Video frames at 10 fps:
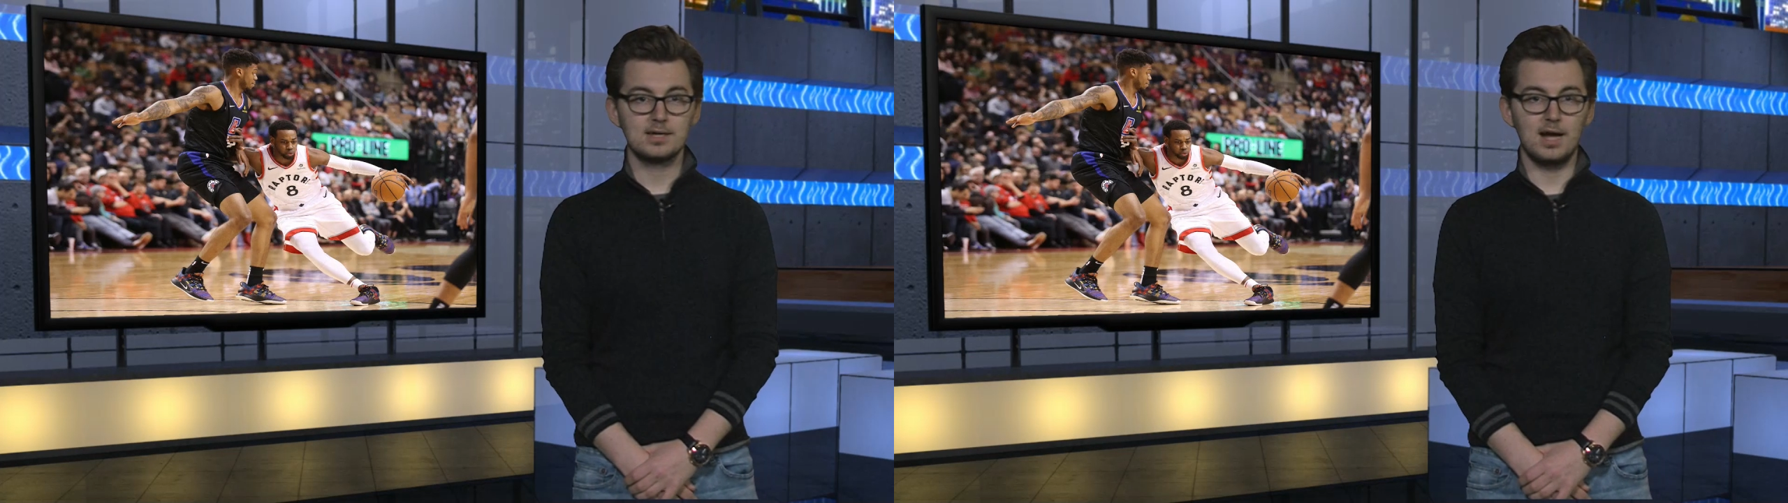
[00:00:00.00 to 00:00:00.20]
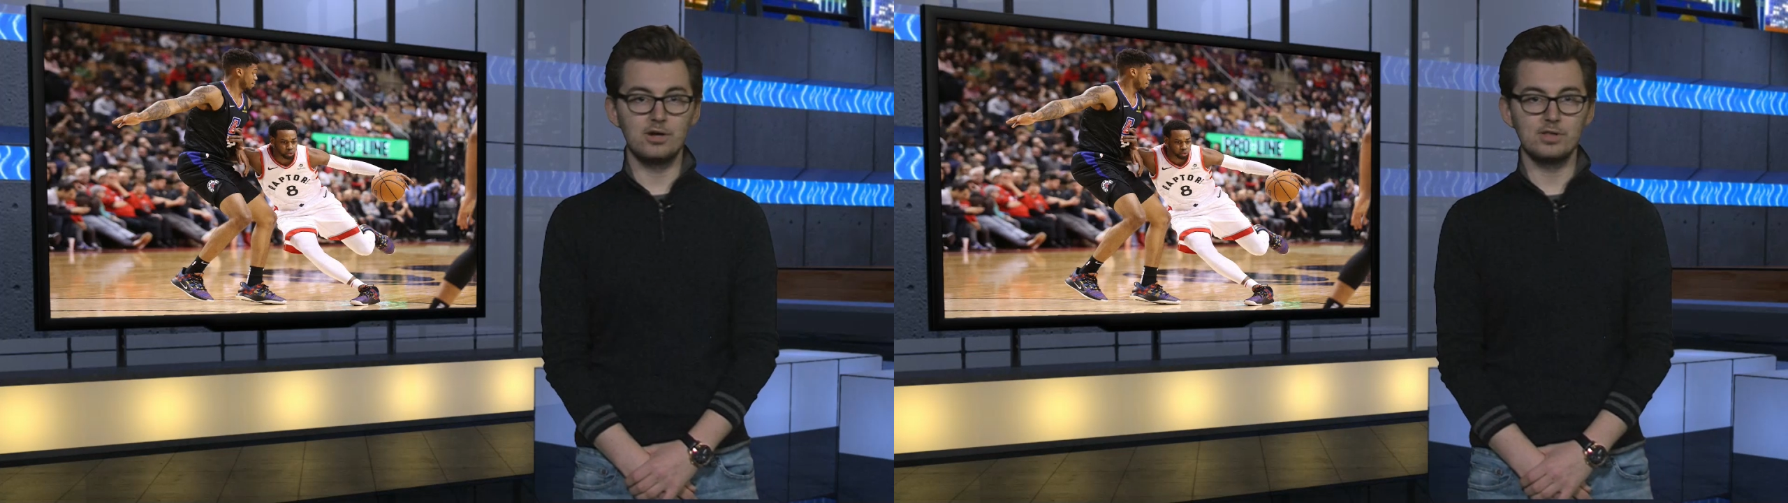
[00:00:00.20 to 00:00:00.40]

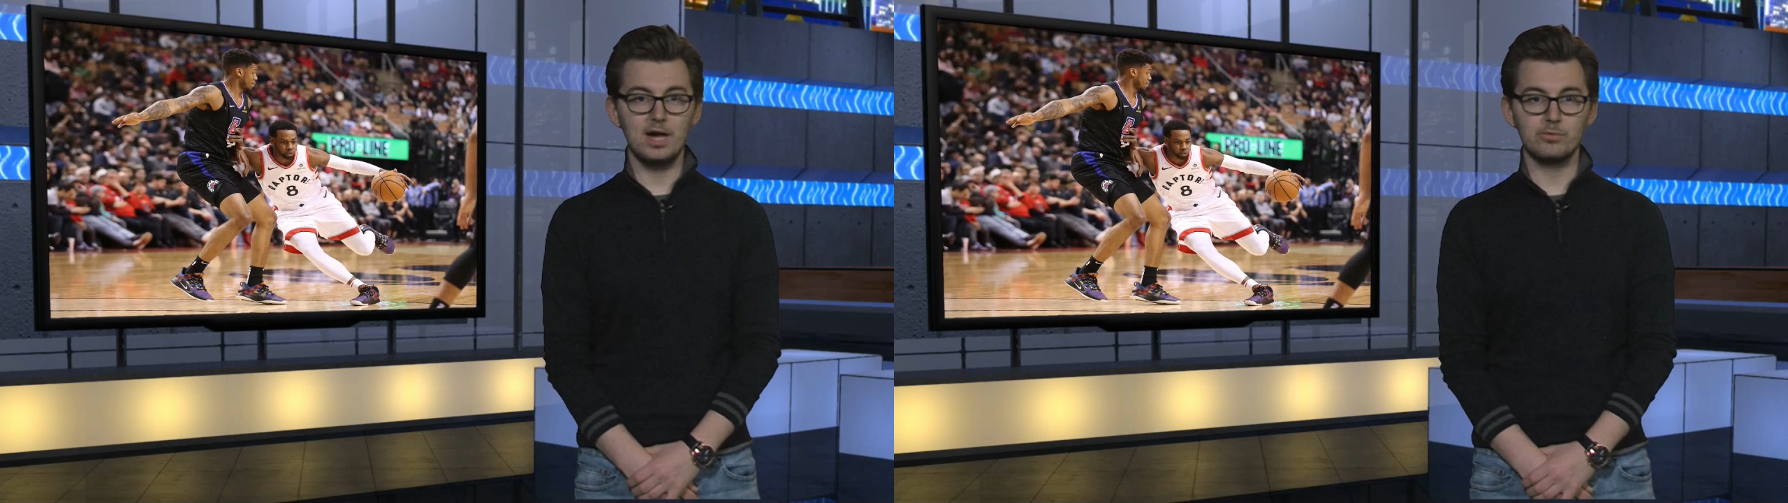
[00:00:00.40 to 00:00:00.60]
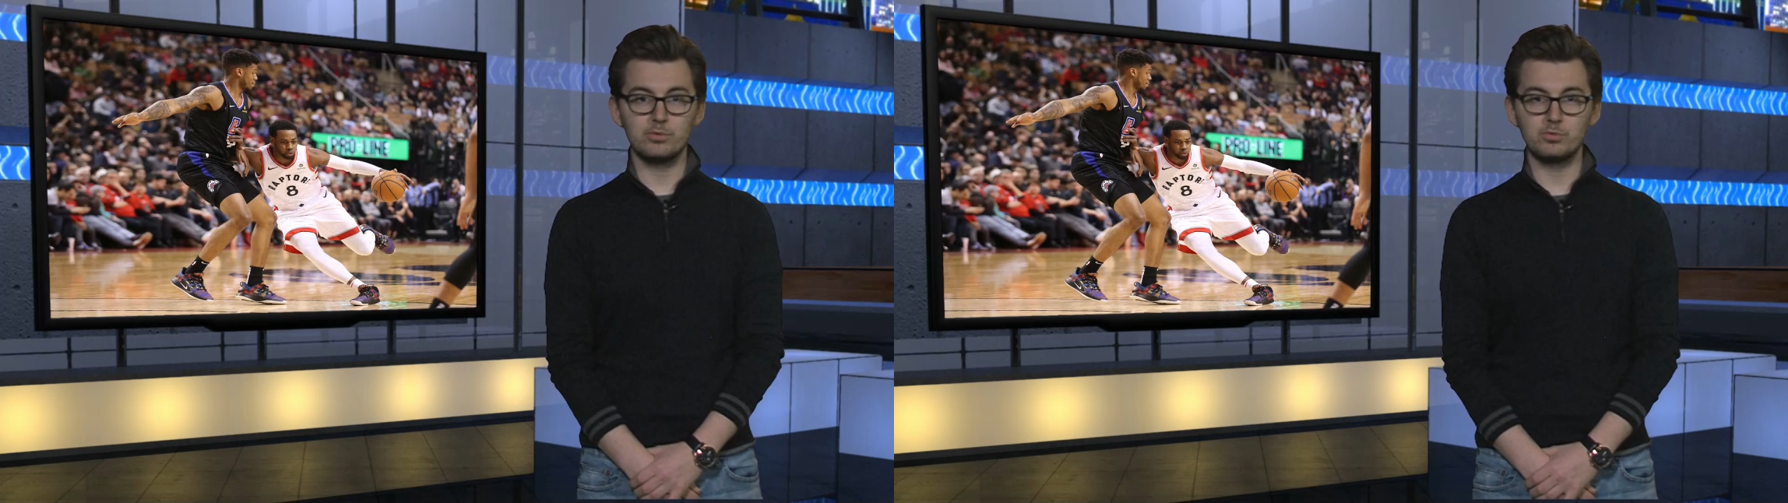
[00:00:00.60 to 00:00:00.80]
Kyle
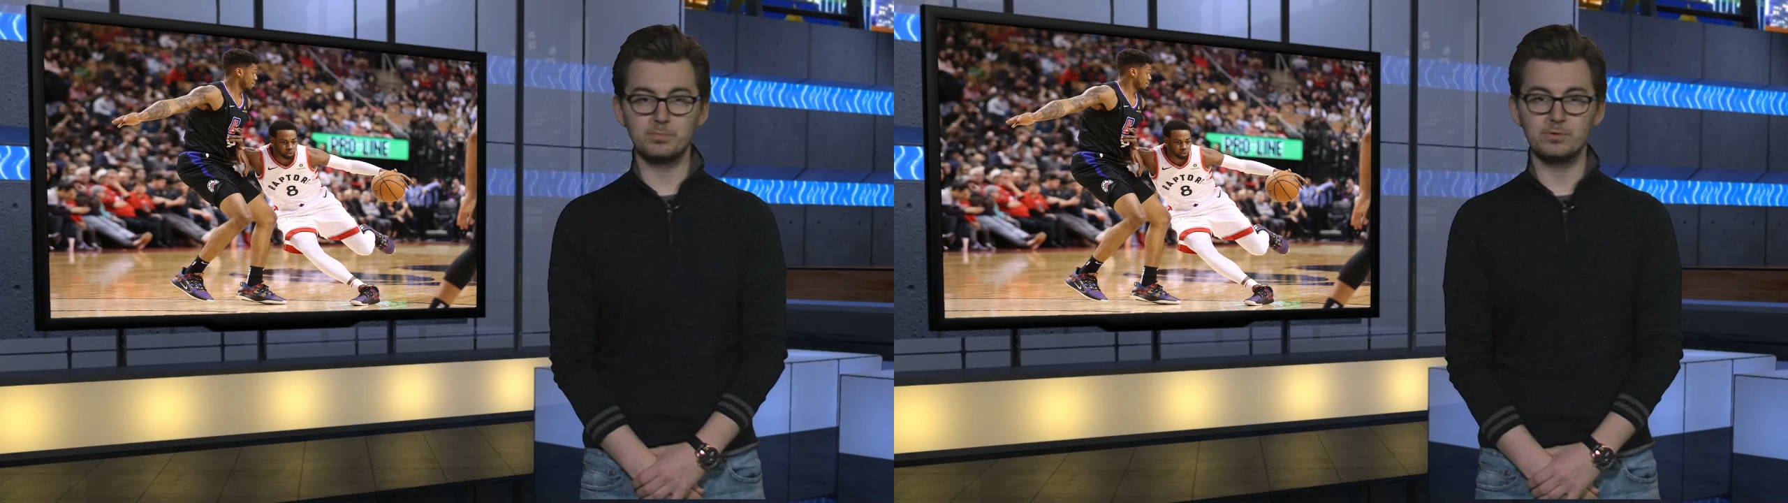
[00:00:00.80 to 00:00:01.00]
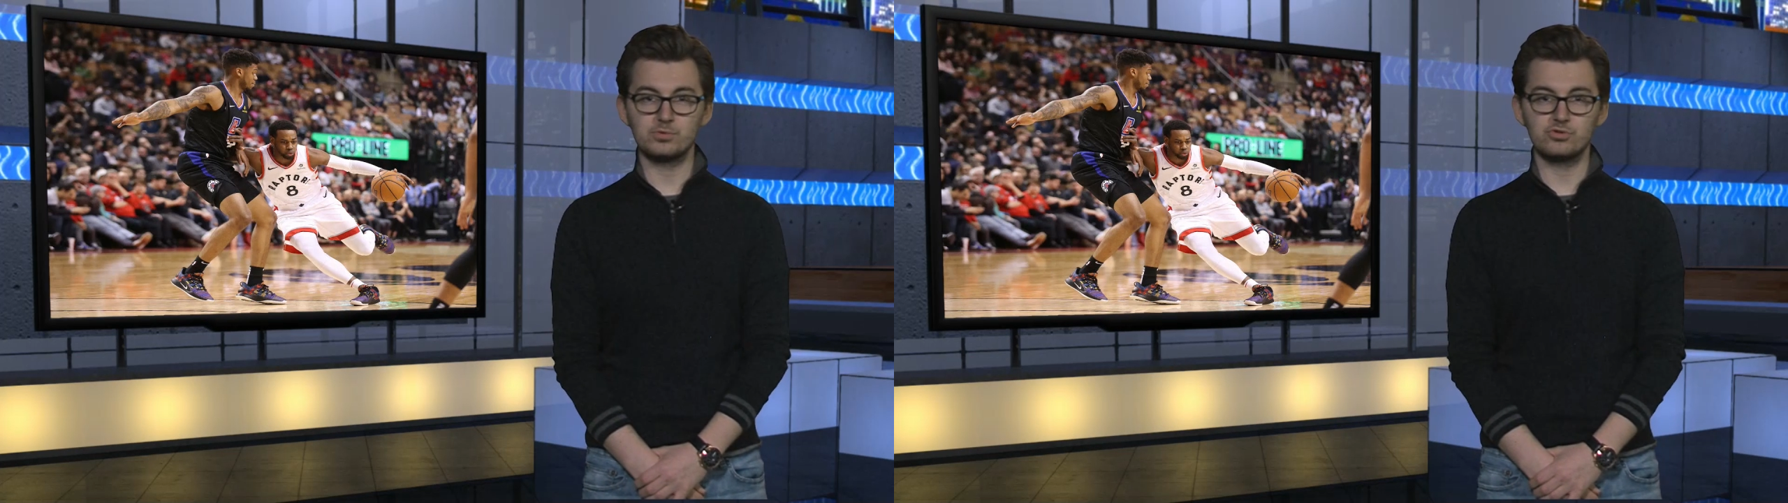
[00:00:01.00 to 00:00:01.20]
Lowry will
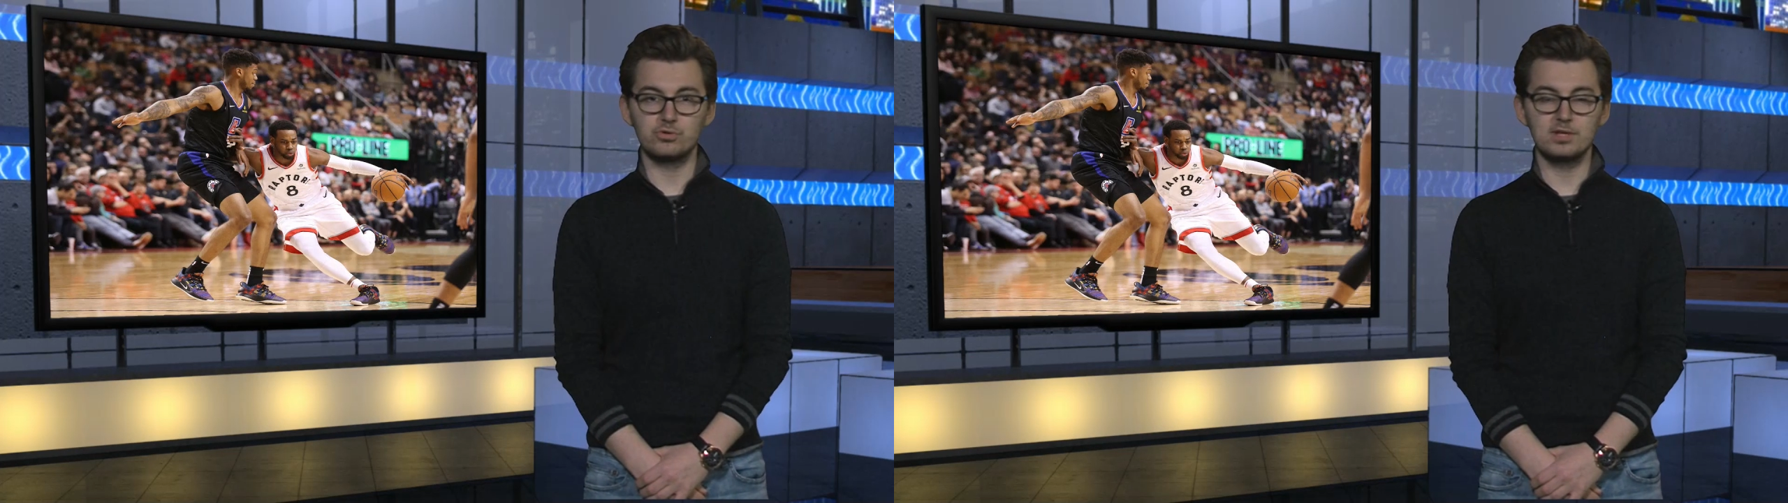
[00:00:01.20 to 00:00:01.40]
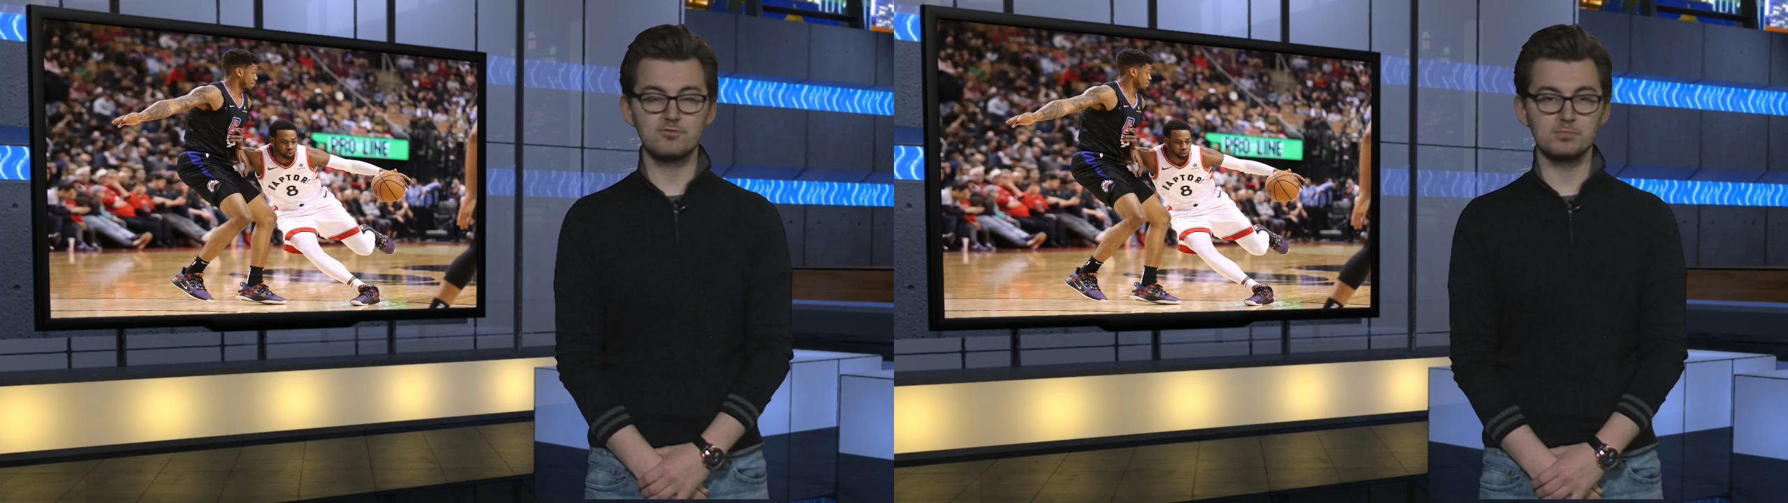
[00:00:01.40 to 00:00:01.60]
be returning